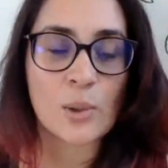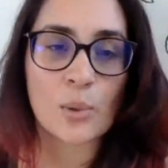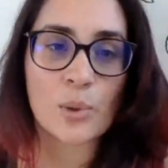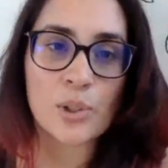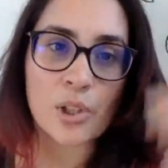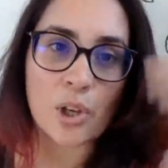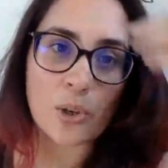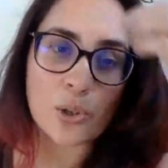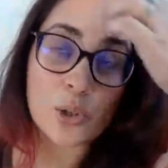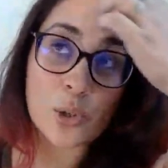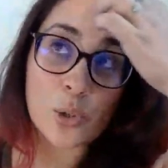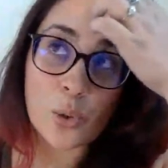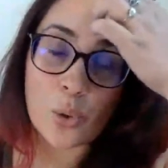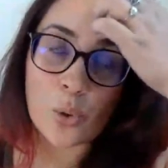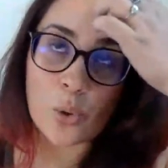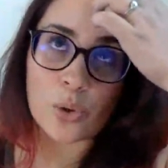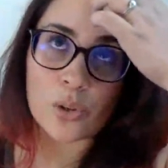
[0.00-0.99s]
it's also
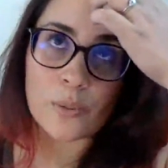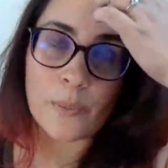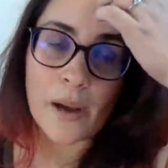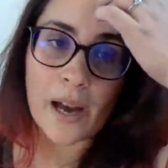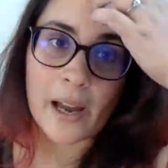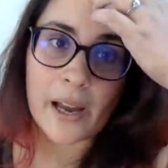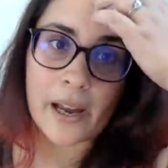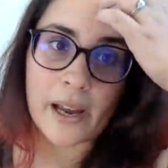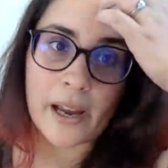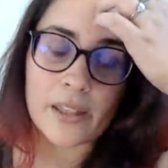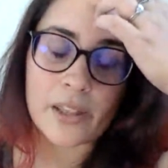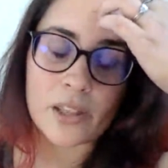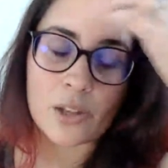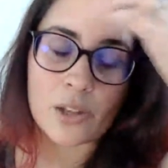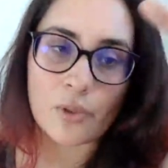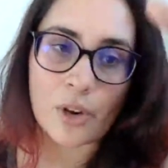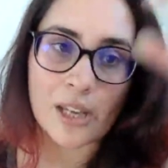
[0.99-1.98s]
scored by
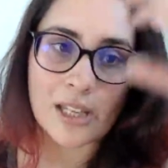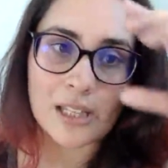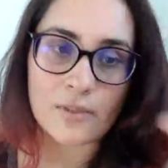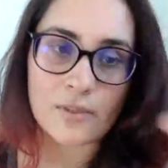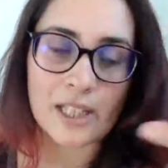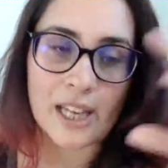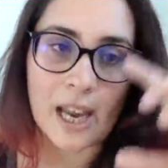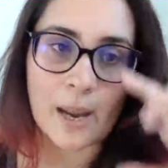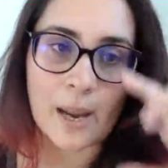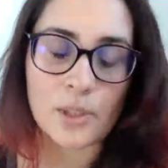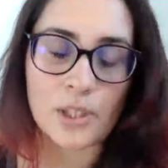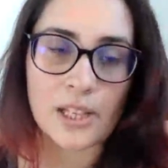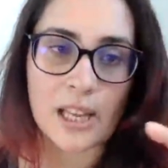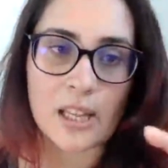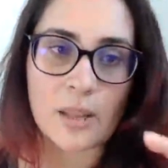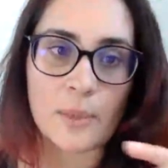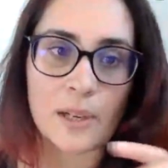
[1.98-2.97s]
the, the rest of it
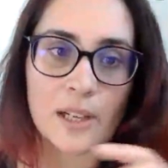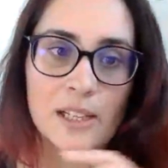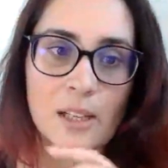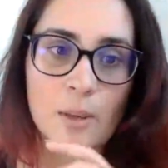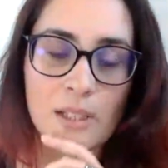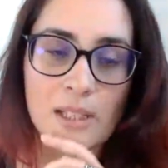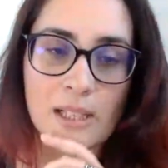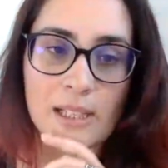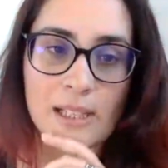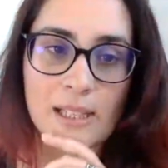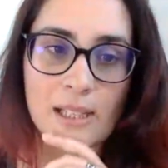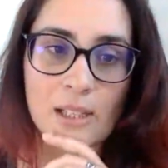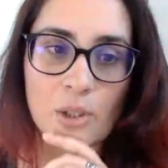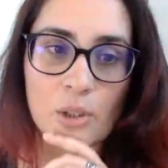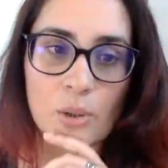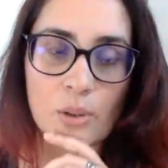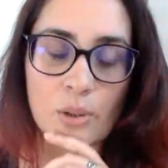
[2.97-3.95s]
came together because I was
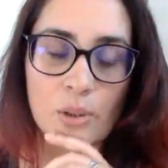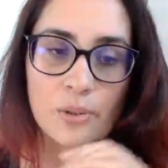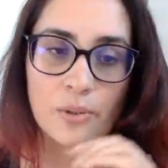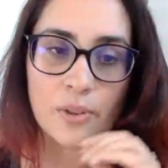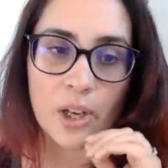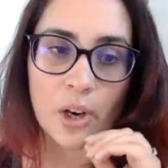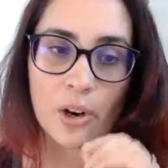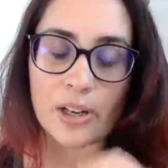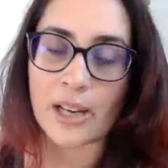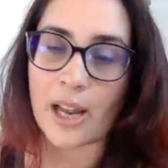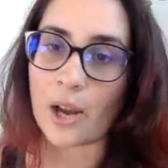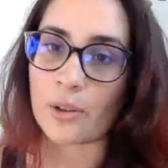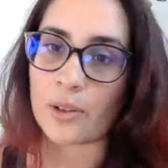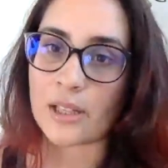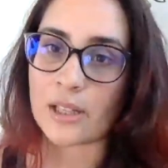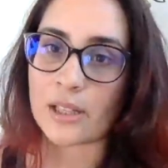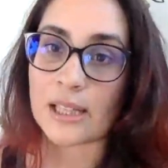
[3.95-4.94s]
listening to Ludovico
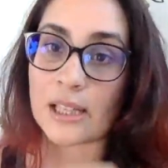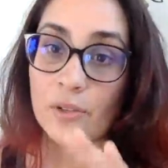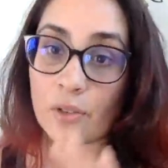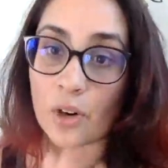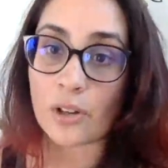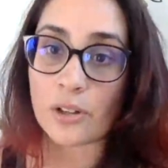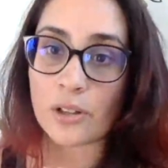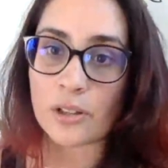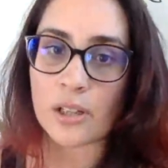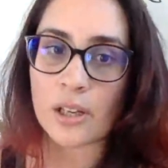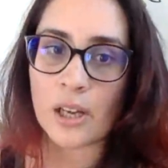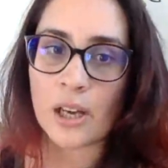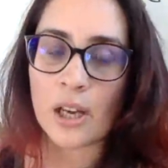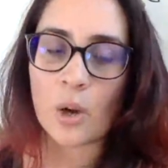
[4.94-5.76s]
Einaudi's Eros,